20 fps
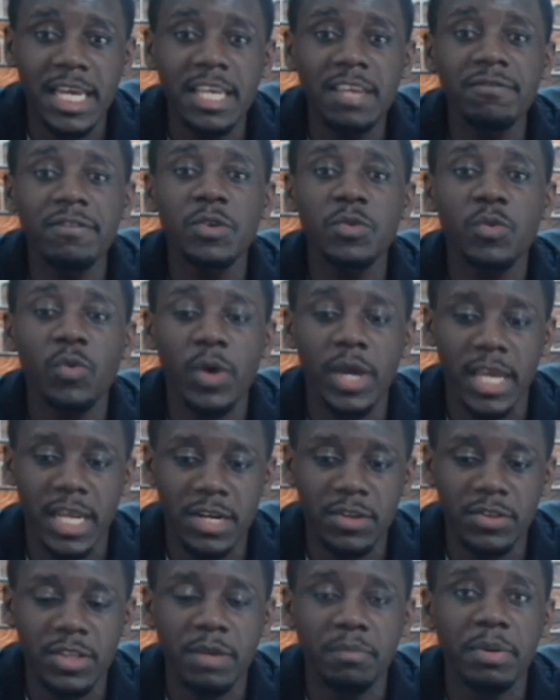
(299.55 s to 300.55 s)
Even
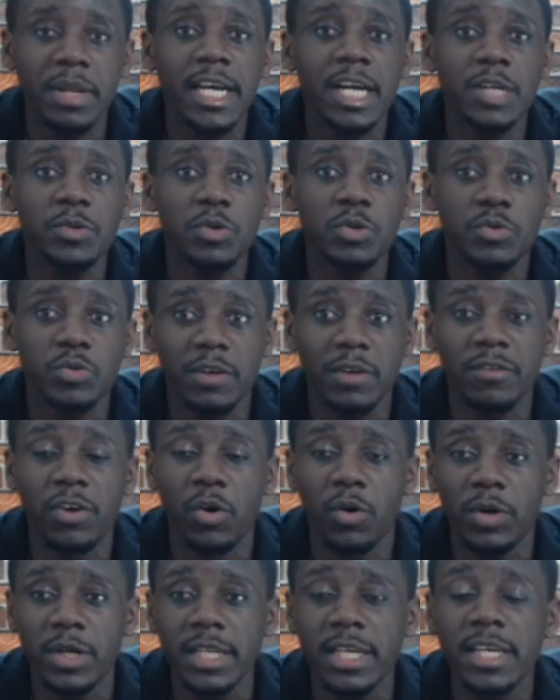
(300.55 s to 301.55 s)
when they're playing at Old
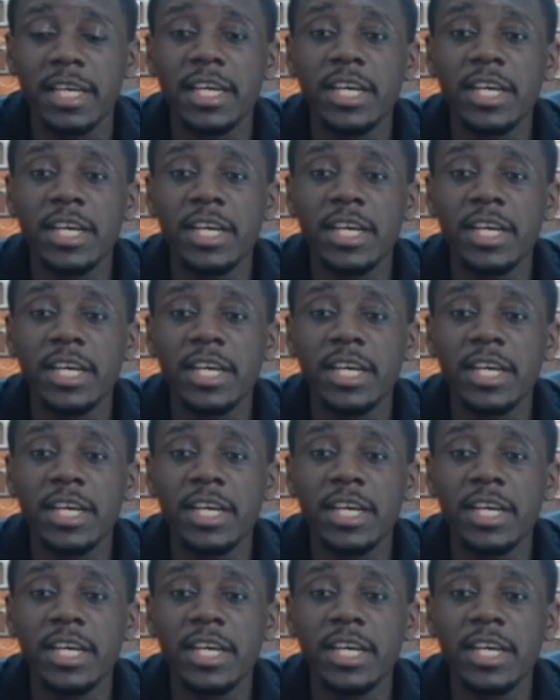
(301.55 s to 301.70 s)
Trafford,